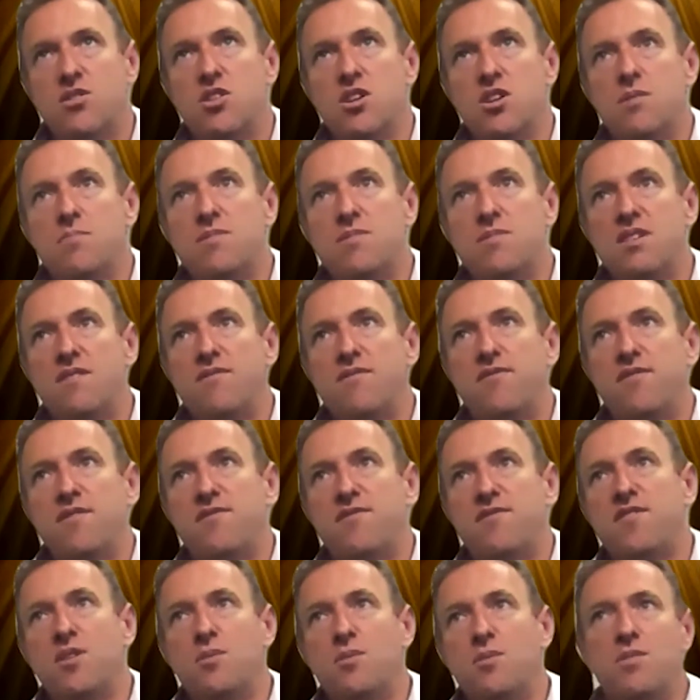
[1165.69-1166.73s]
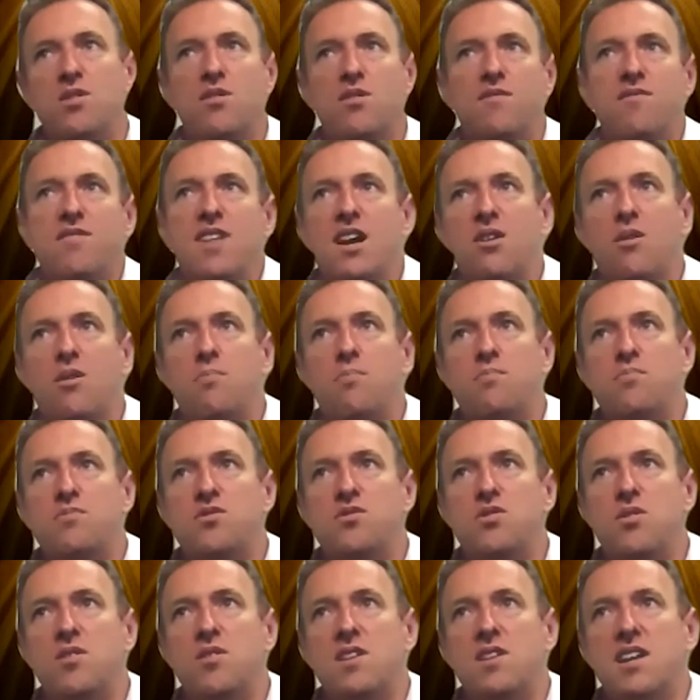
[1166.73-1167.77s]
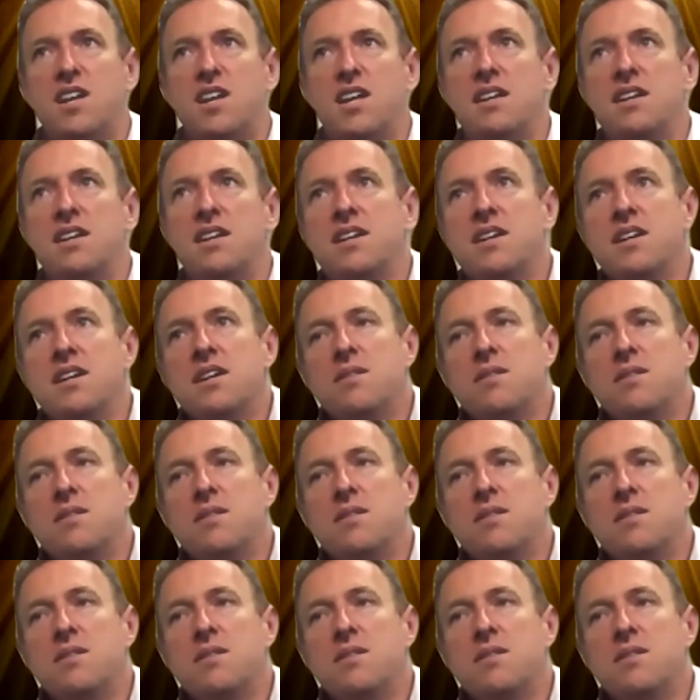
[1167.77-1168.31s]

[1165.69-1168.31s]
terms of the fulfillment of that opportunity,